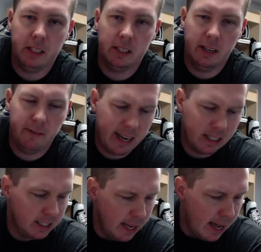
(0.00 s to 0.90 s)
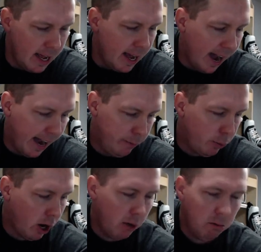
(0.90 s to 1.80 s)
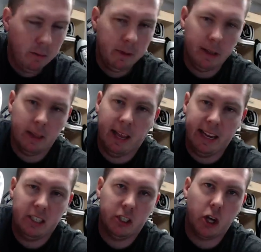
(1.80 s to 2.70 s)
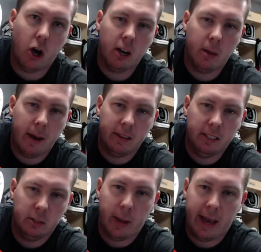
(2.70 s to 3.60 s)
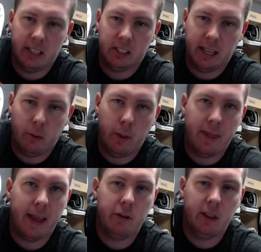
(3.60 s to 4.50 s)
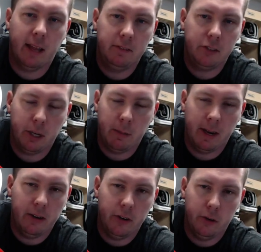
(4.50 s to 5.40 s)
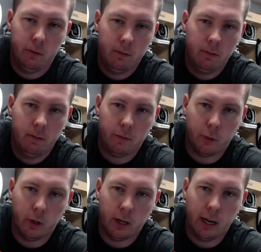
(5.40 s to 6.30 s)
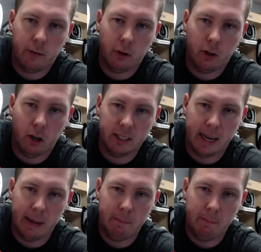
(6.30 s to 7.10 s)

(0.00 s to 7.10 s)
In fact, I'd probably like to talk about these pads like with every live stream that I do for uh, for a long time,